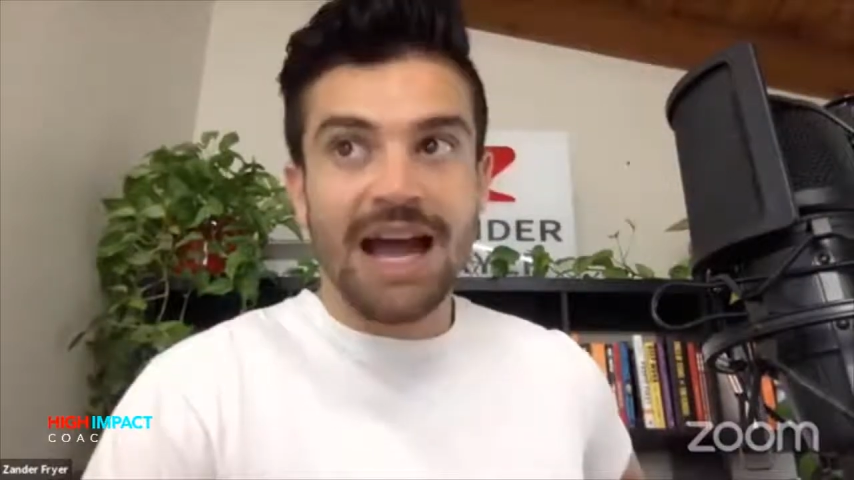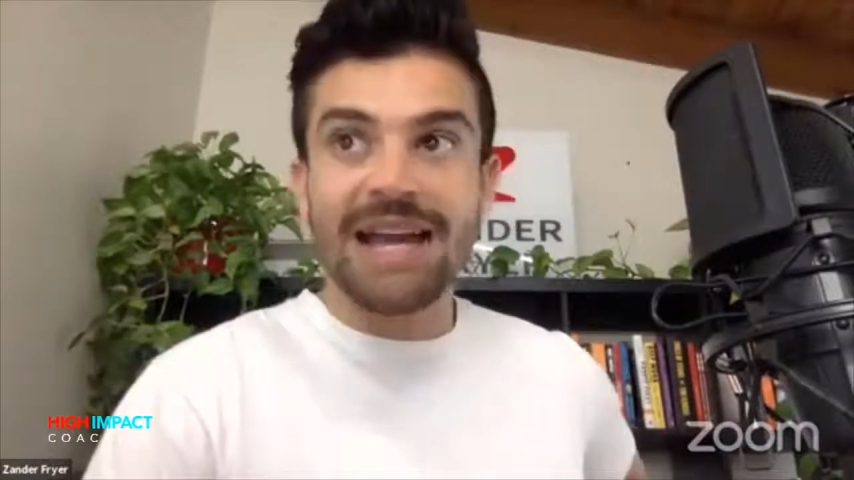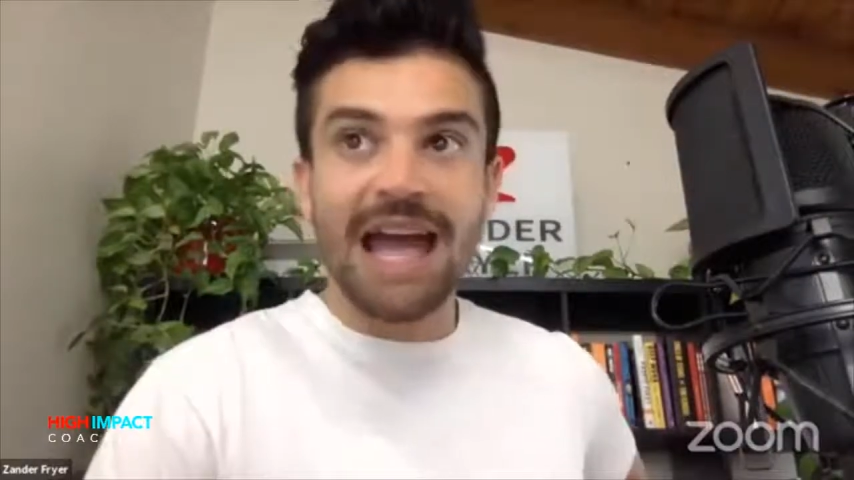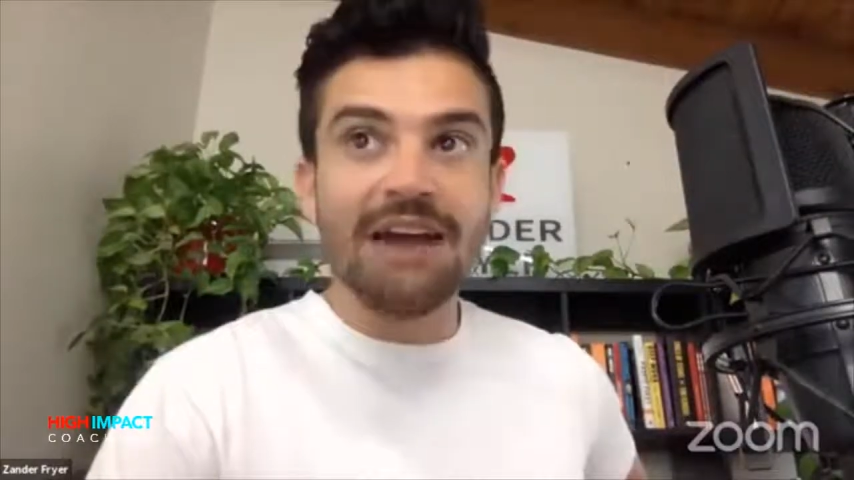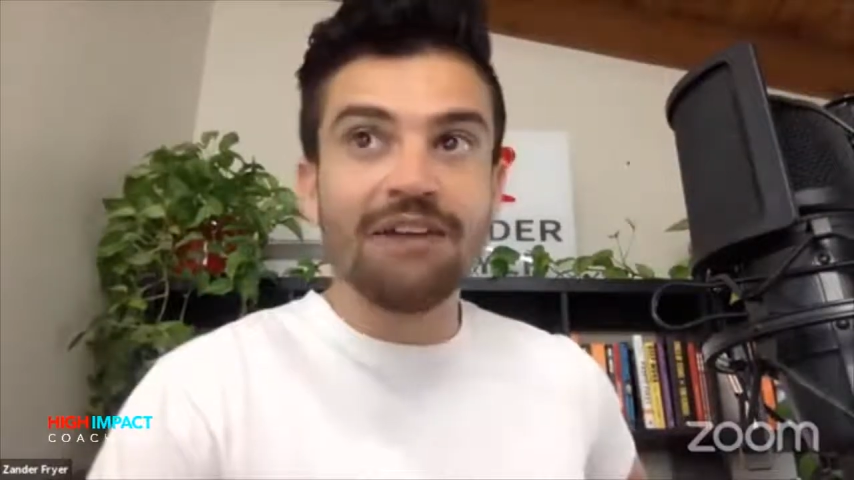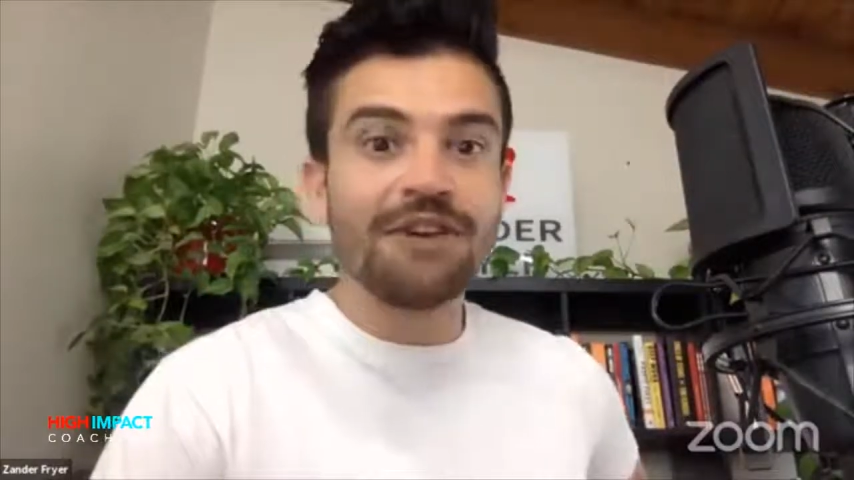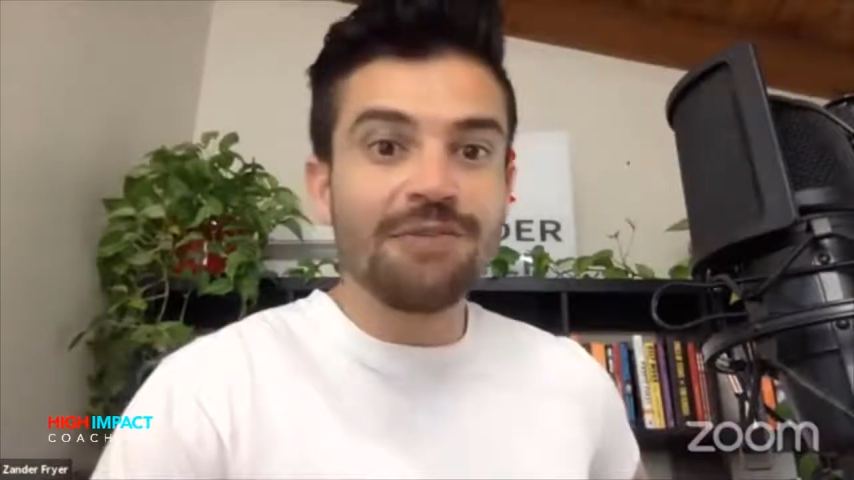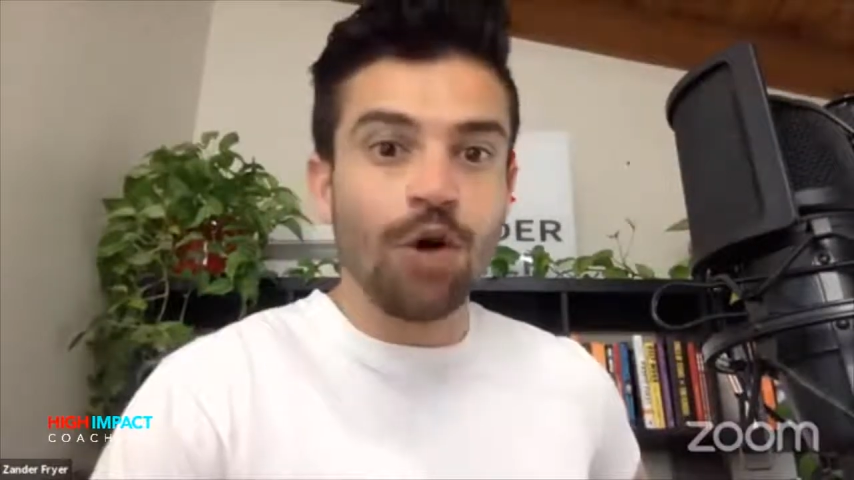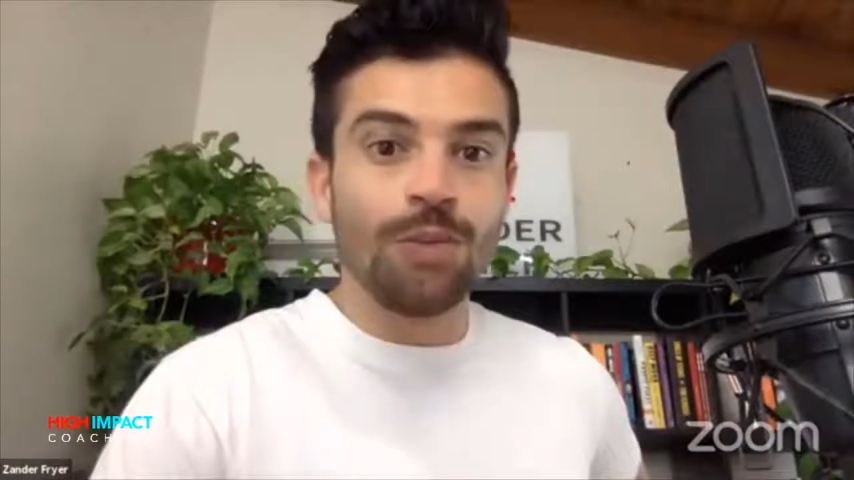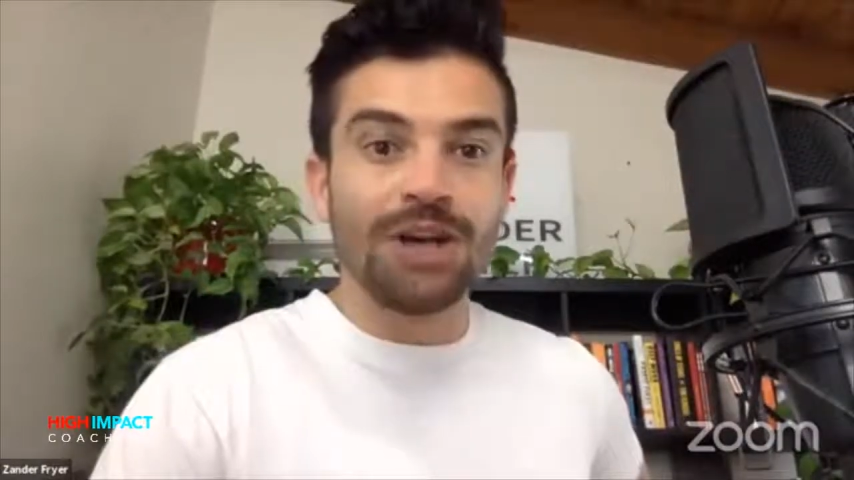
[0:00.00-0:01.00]
And every
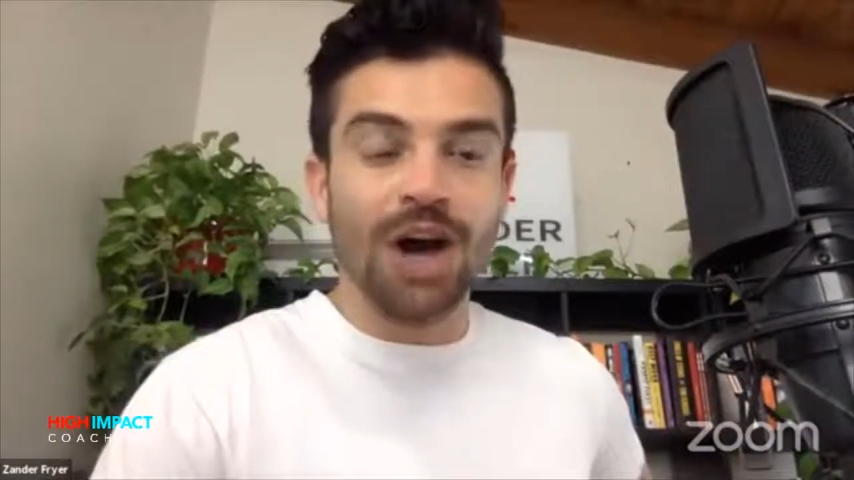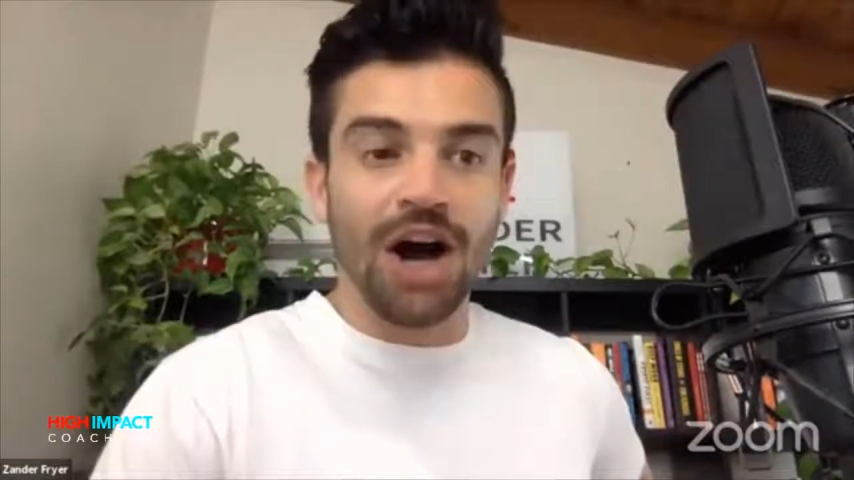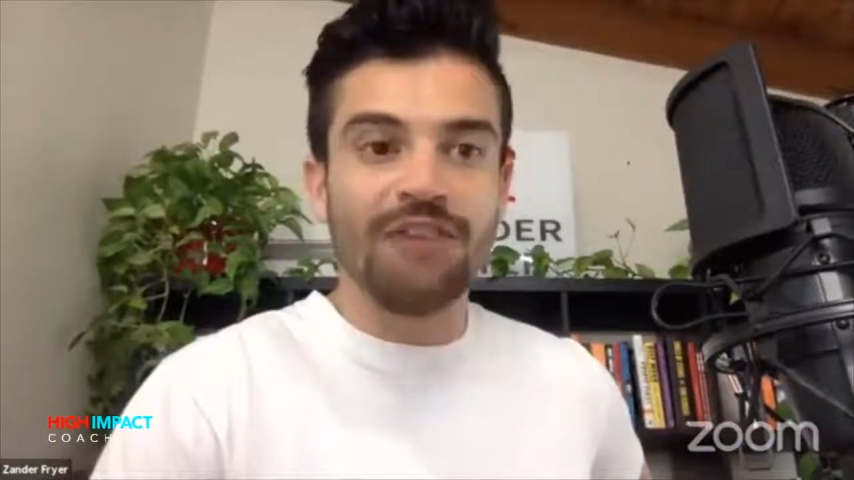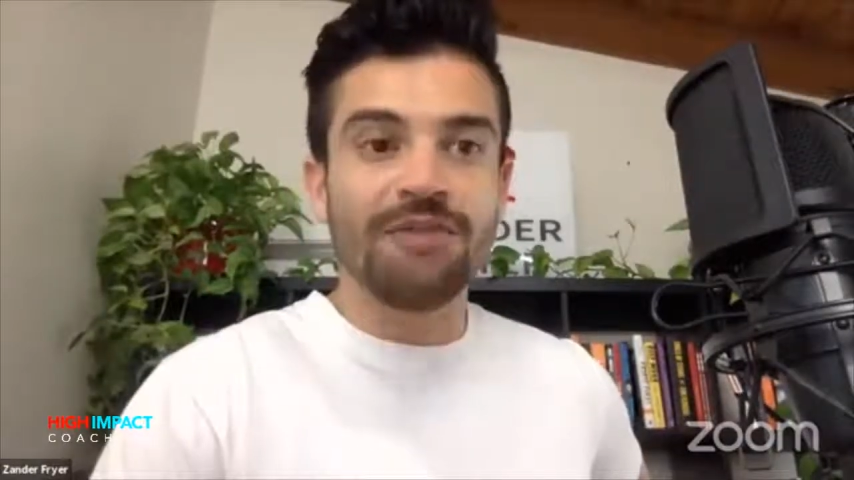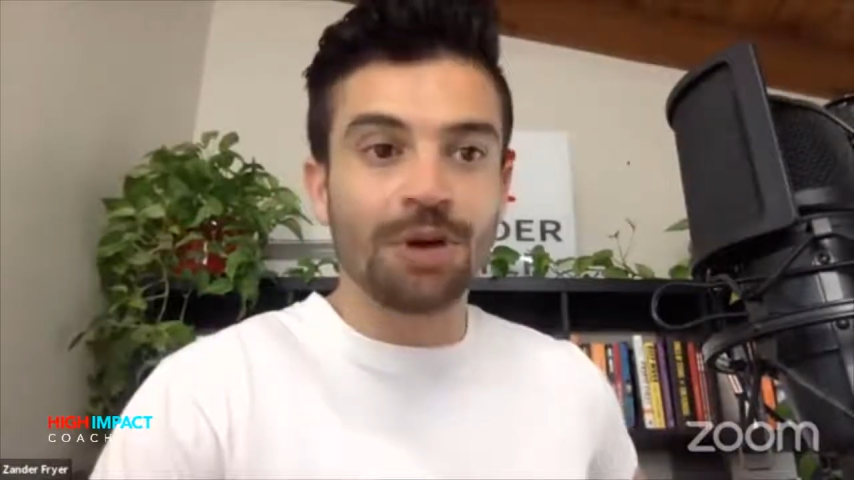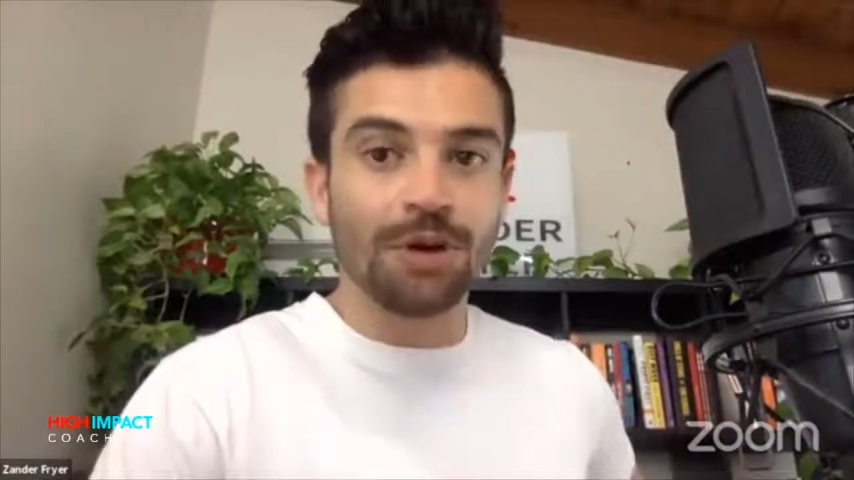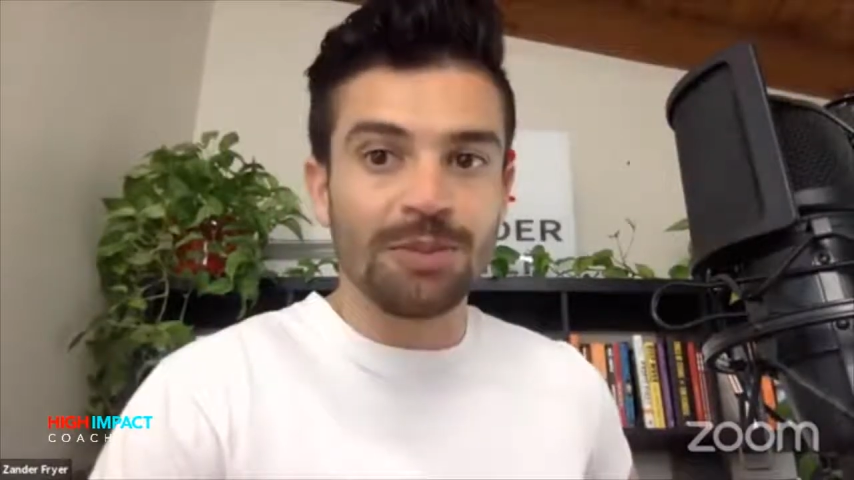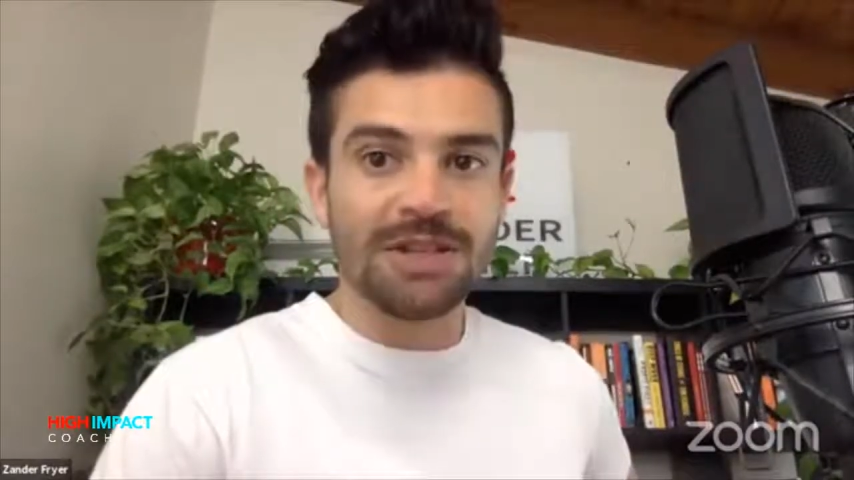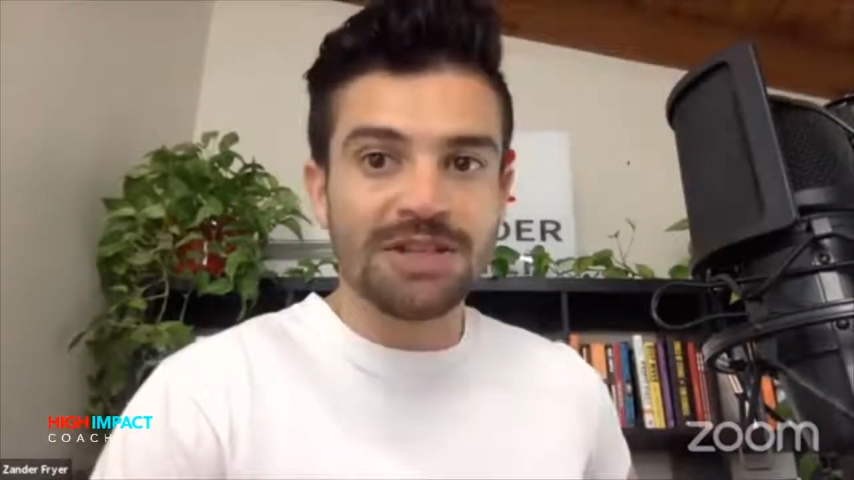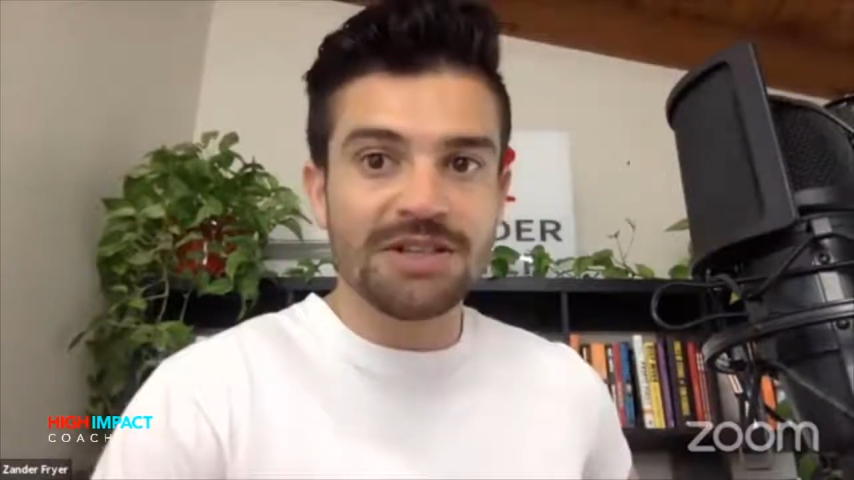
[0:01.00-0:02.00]
moment off
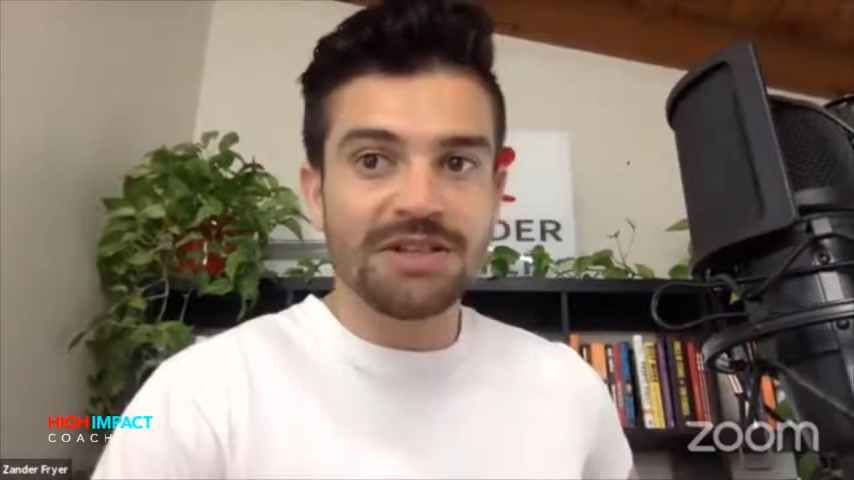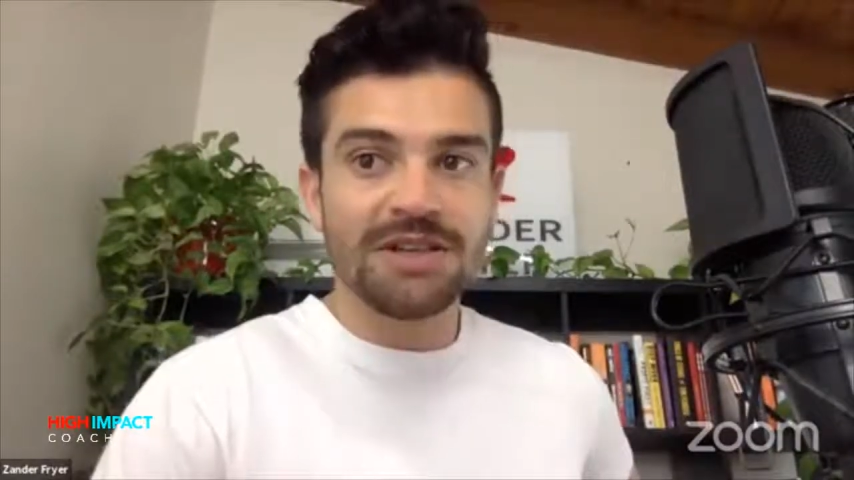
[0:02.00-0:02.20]
purpose